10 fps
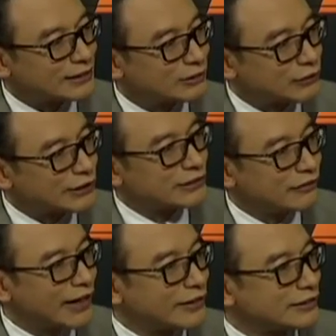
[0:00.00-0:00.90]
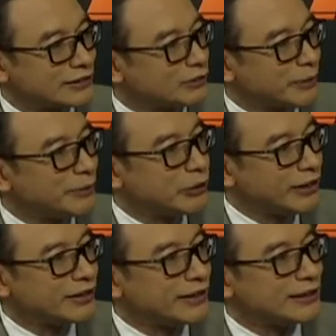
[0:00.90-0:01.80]
with the virus since maybe
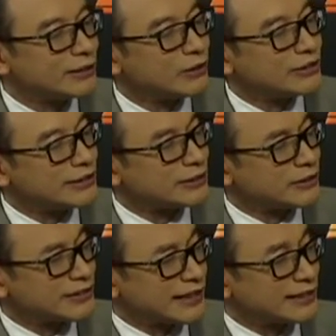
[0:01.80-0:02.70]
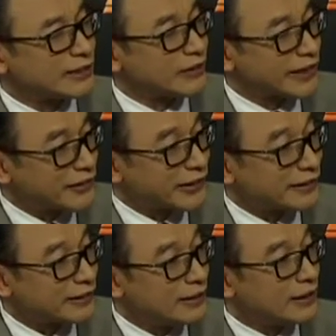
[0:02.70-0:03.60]
20 years ago, since you started your career.
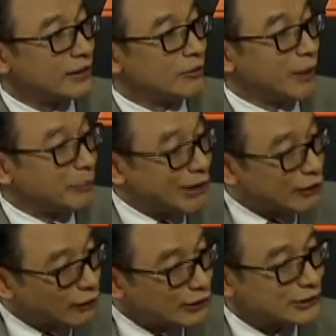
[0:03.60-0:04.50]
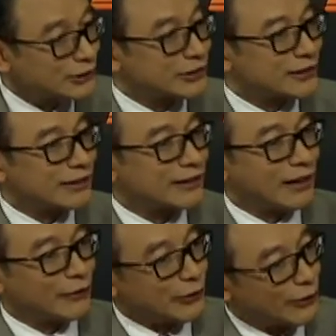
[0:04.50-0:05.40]
But because you started
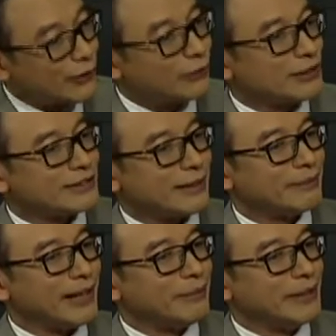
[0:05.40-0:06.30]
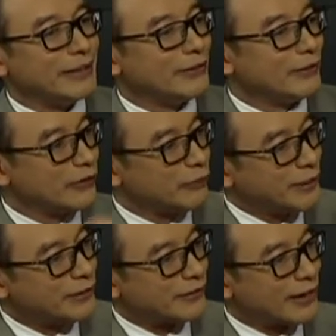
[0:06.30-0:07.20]
out not with Samdabi, you've
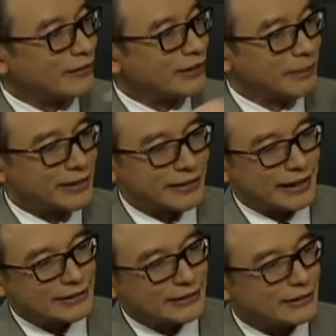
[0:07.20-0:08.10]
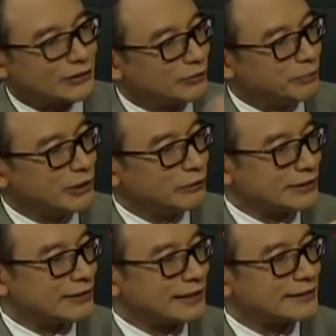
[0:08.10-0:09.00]
been around the multinationals, you've been
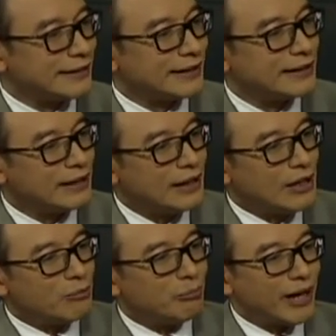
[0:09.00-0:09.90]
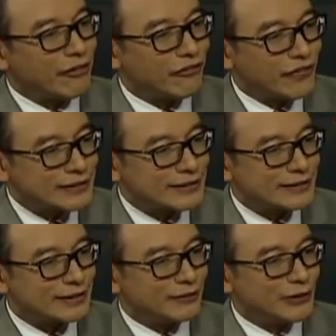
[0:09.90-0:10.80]
with Nestle. My first
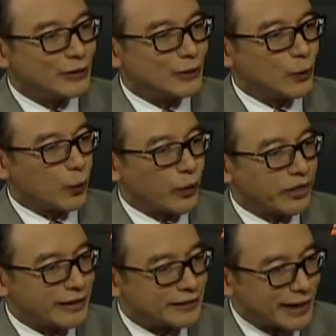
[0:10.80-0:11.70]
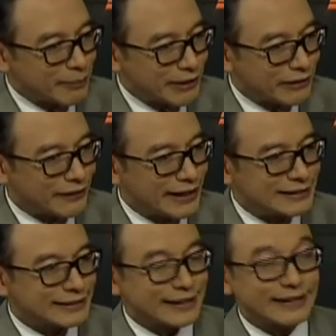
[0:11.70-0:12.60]
interview with the chairman of
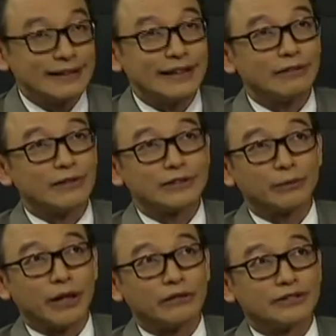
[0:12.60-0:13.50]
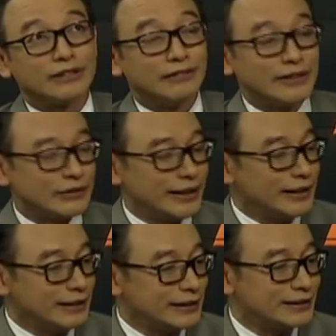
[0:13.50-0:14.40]
Nestle, that was about 7 to 8
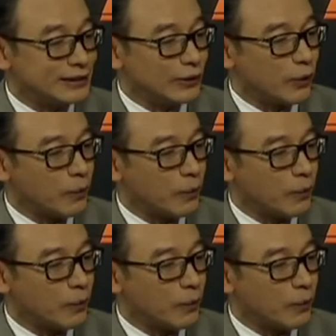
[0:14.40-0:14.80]
years ago.